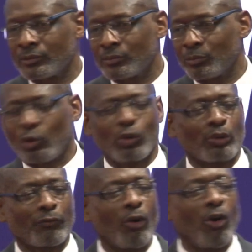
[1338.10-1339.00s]
because
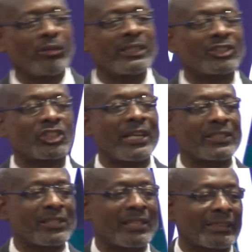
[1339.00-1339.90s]
of all the
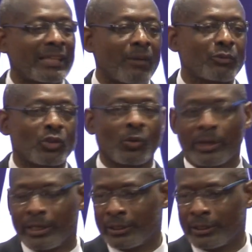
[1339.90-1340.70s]
changes that comes your way